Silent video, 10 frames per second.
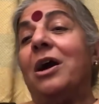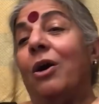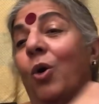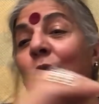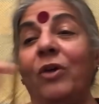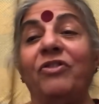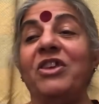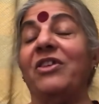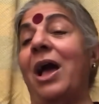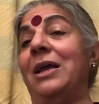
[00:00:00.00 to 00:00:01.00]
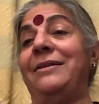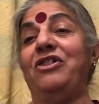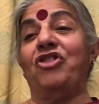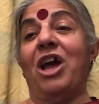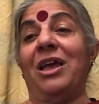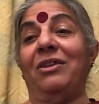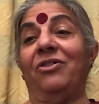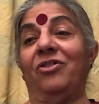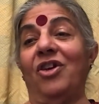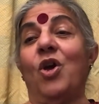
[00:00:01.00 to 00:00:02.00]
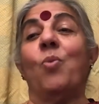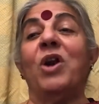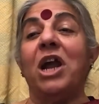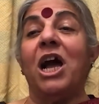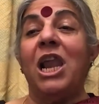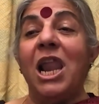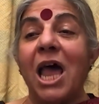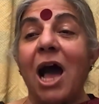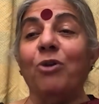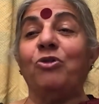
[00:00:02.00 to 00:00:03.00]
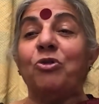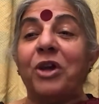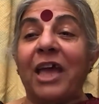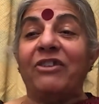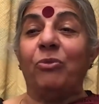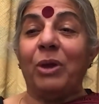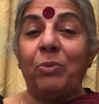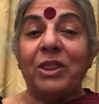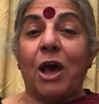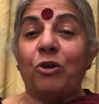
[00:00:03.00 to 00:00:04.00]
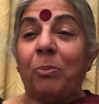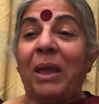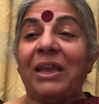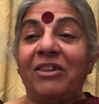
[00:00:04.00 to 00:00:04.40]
all of these IT giants were allowed to get away without paying